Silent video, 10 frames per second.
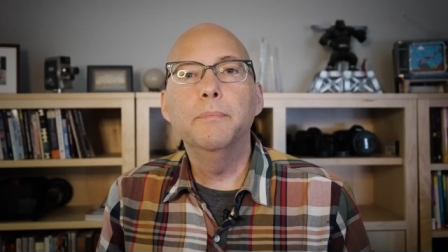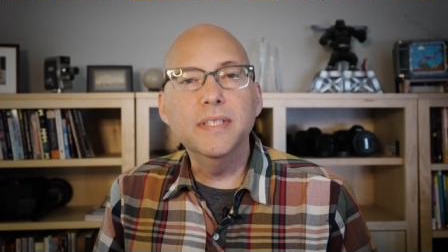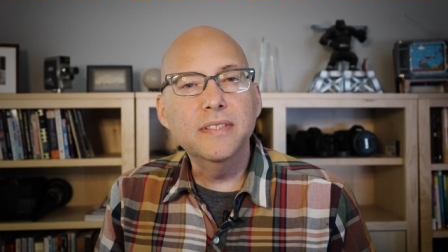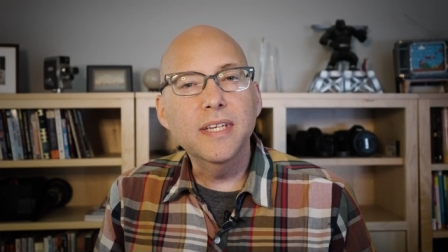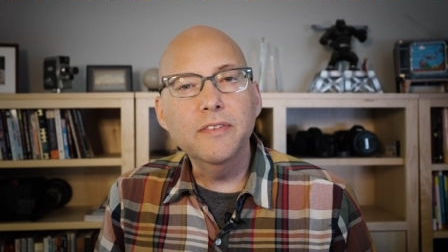
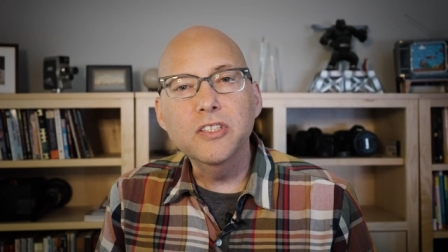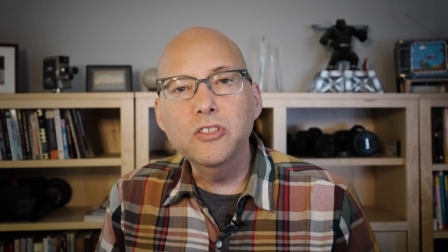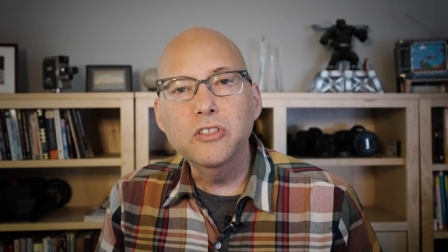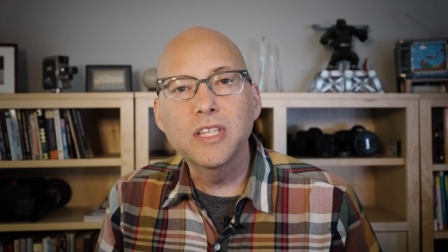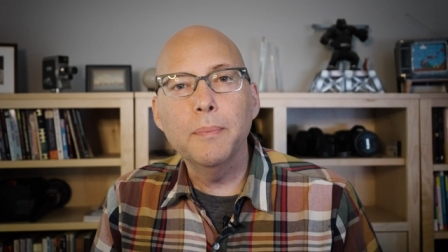But instead of
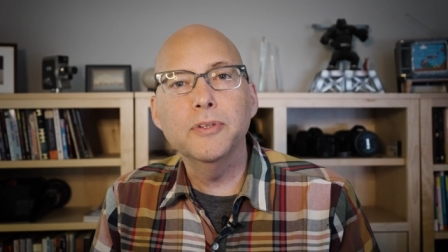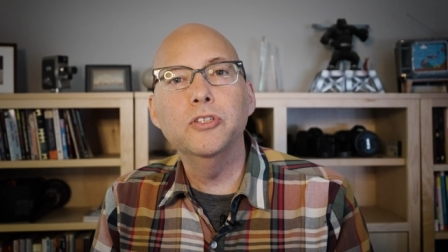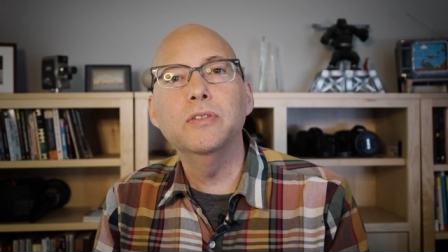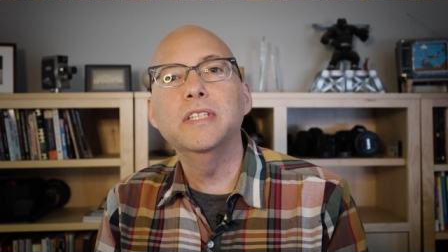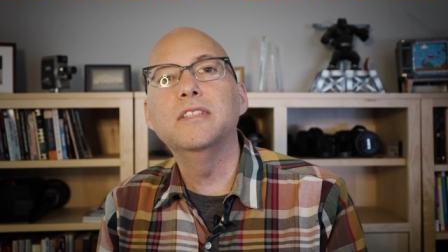just using the
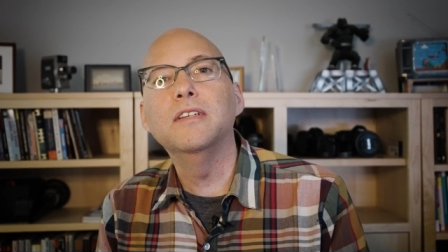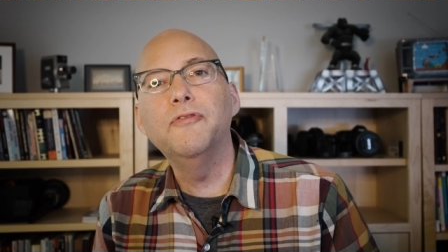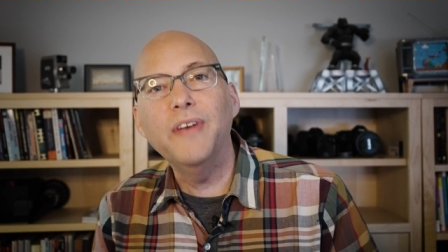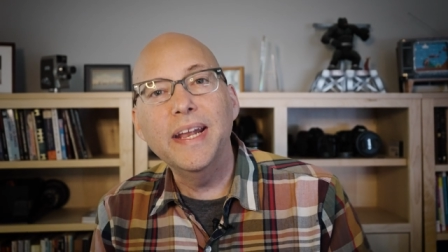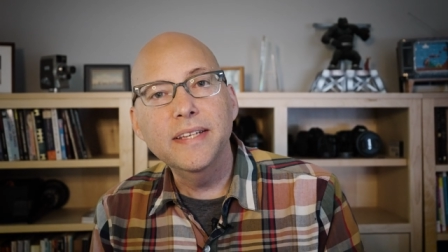opportunity to
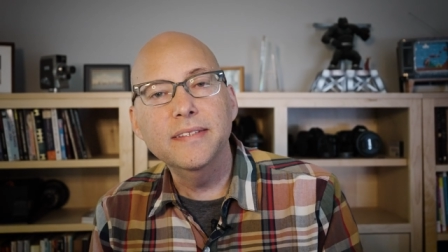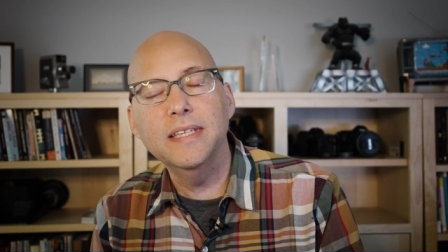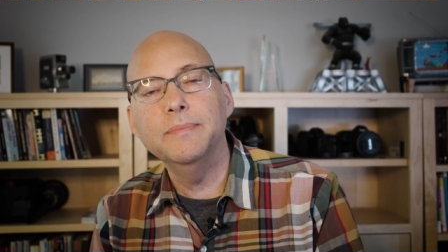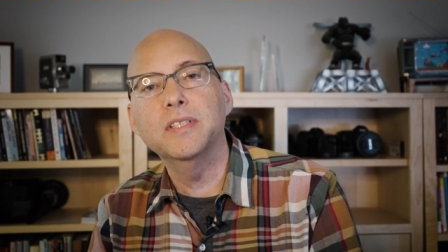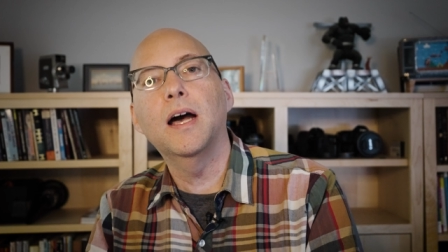defend his
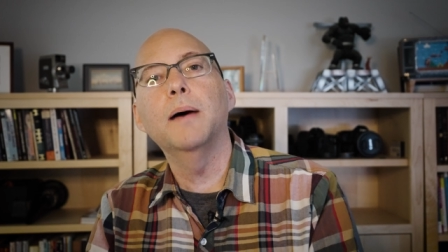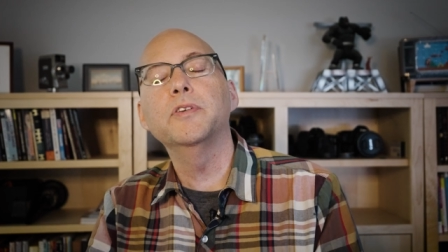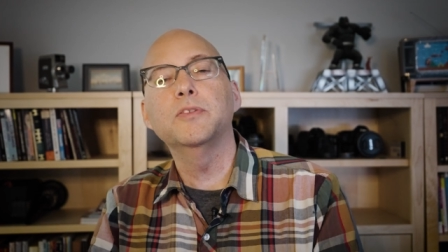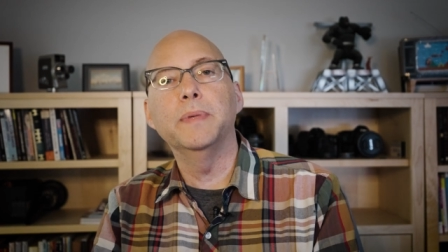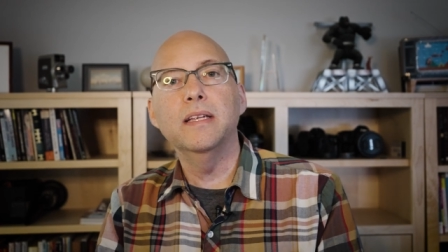team's
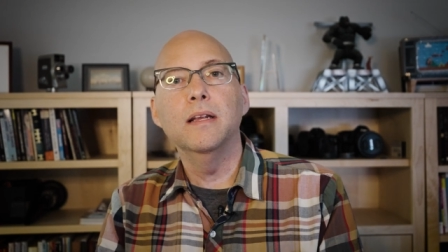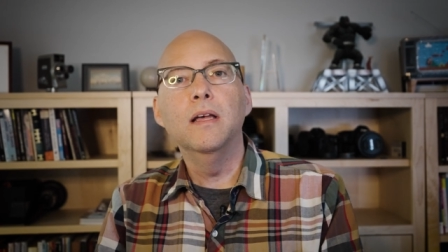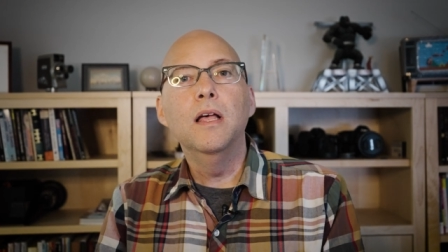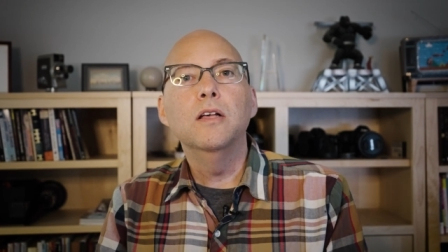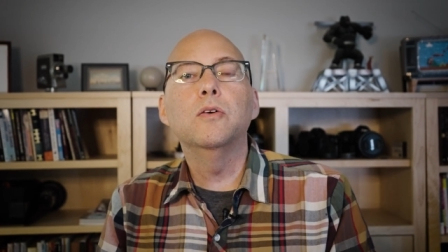accomplishment,
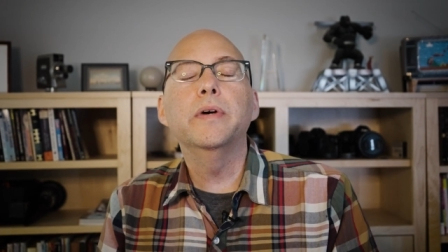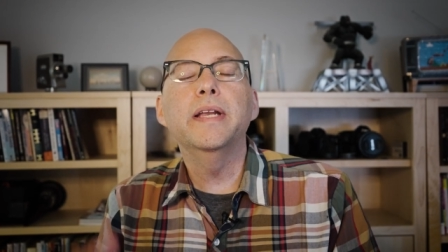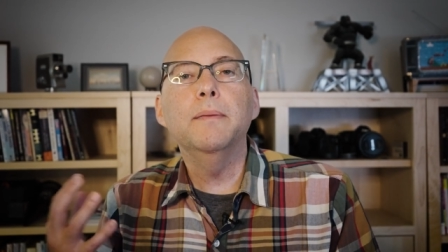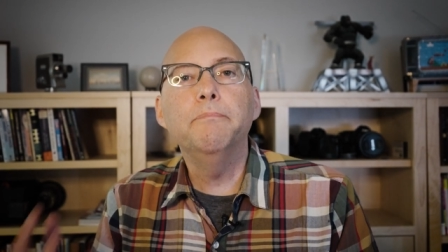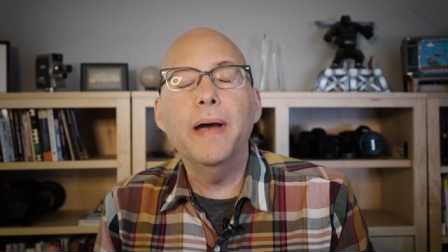
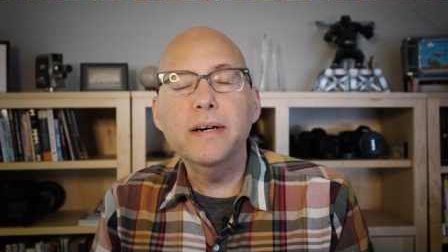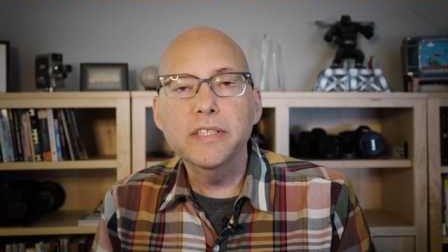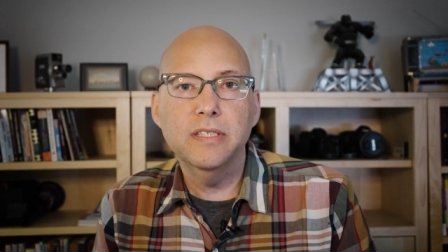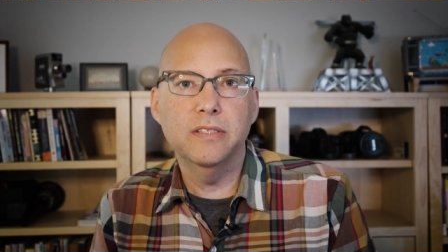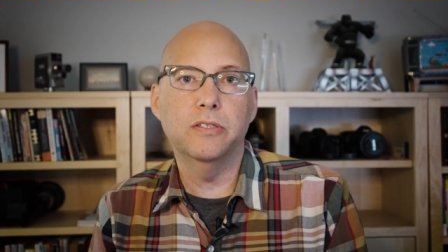Lloyd
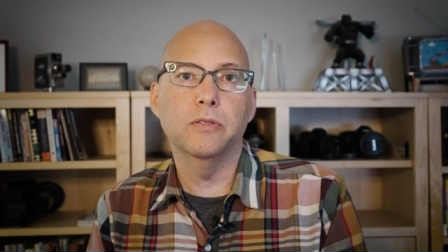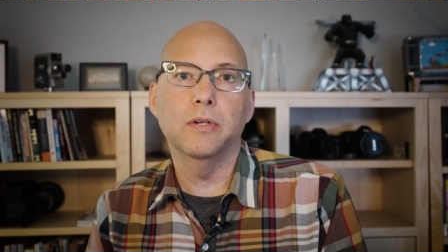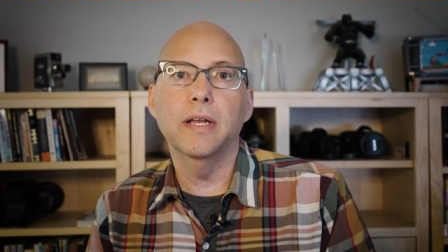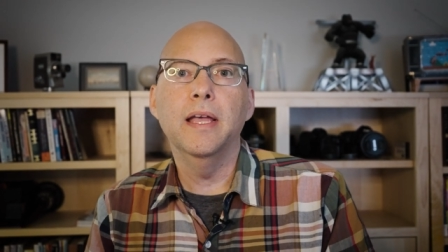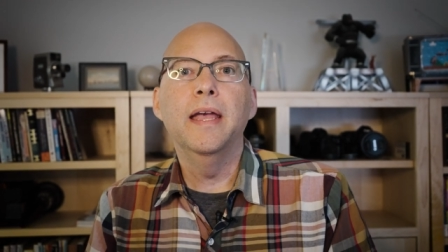embellished his
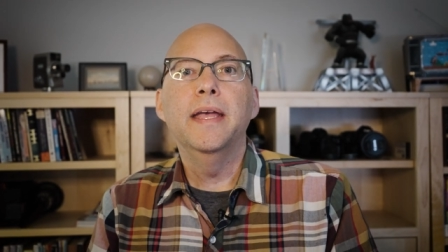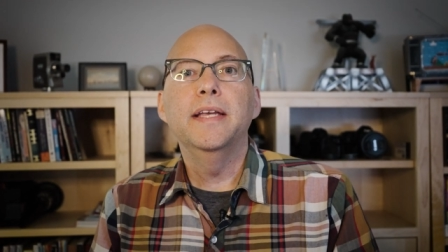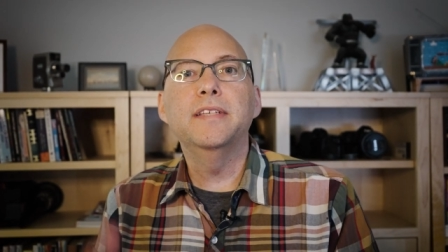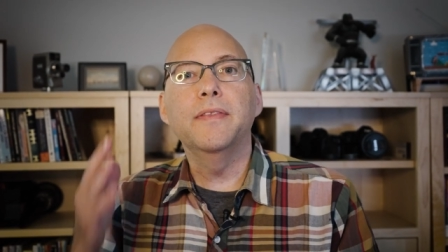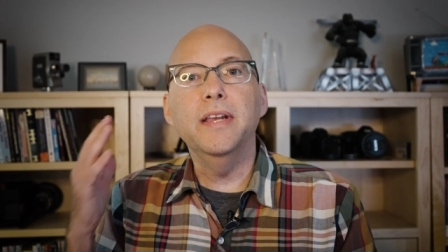story.
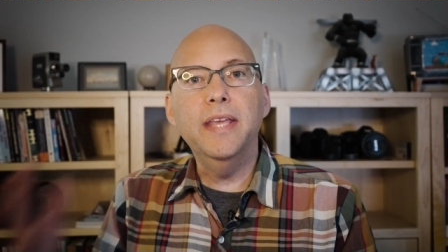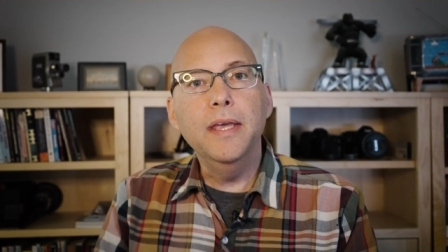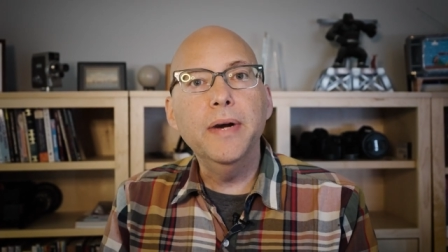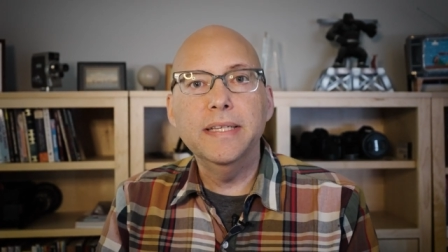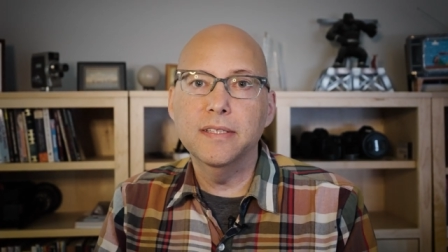He said that
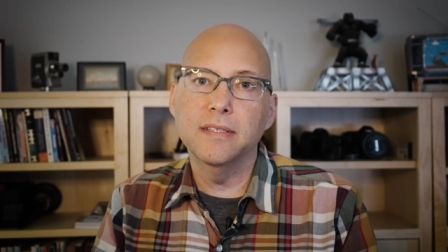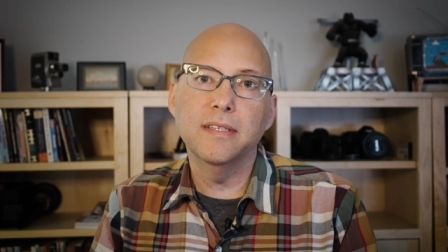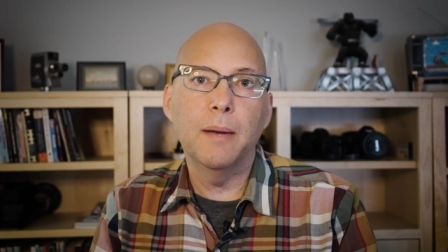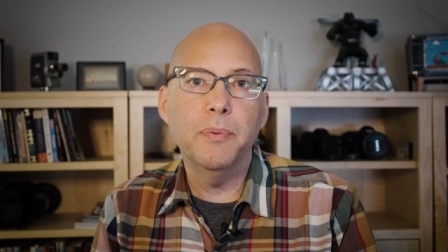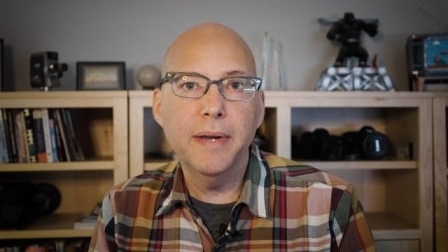he went to the
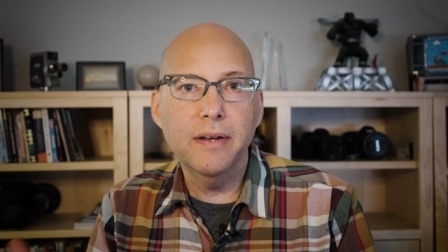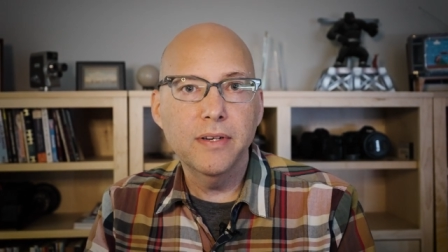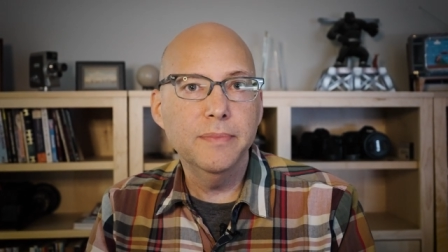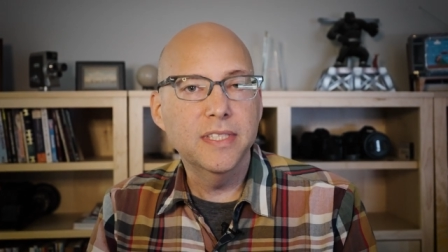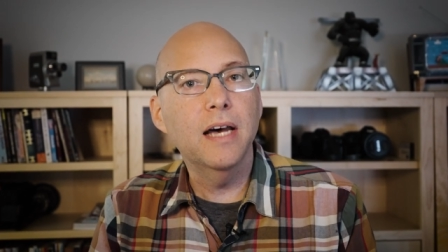top of the
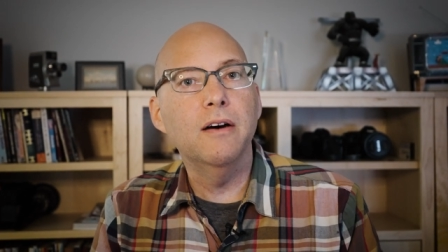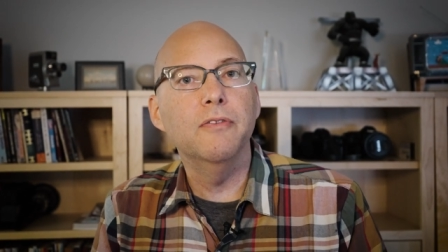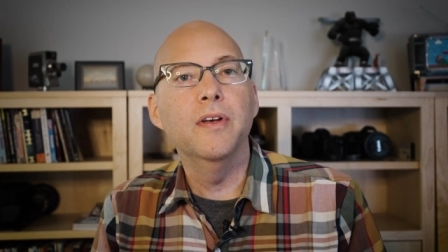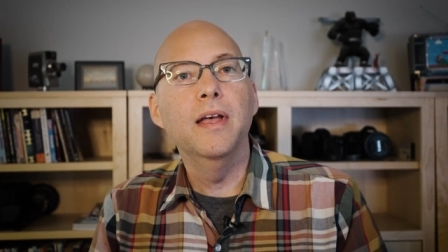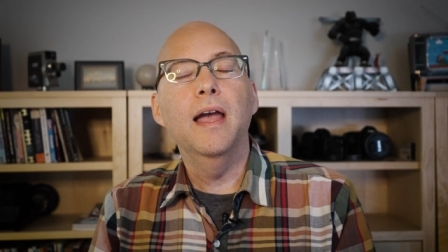mountain
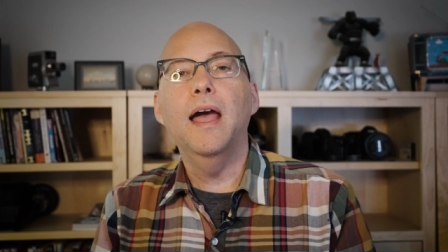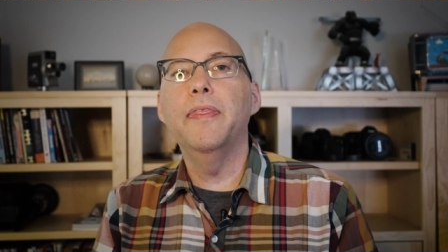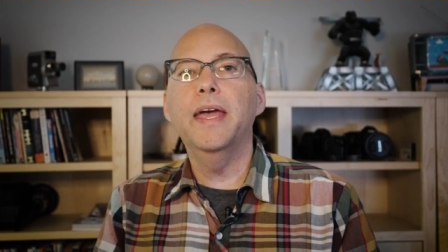himself, and